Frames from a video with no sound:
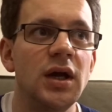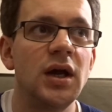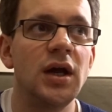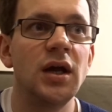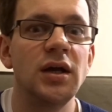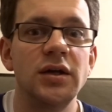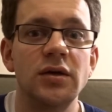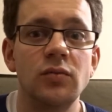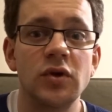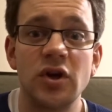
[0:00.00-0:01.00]

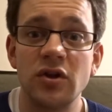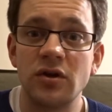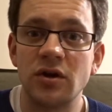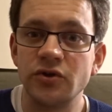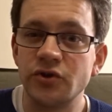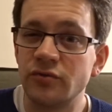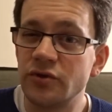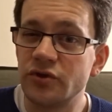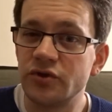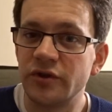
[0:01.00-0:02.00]
What are the
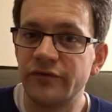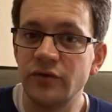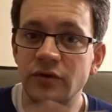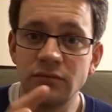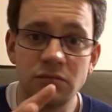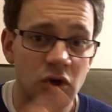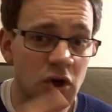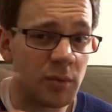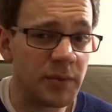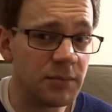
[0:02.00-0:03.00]
consequences if you can
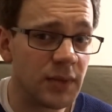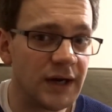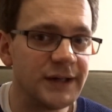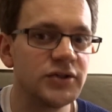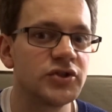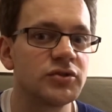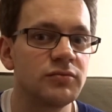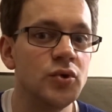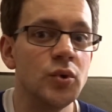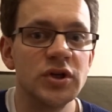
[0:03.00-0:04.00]
copy minds?
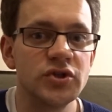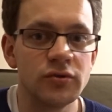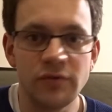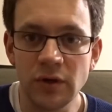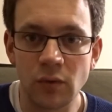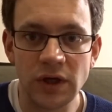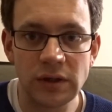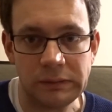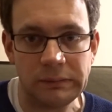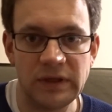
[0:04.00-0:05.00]
Who is the real one?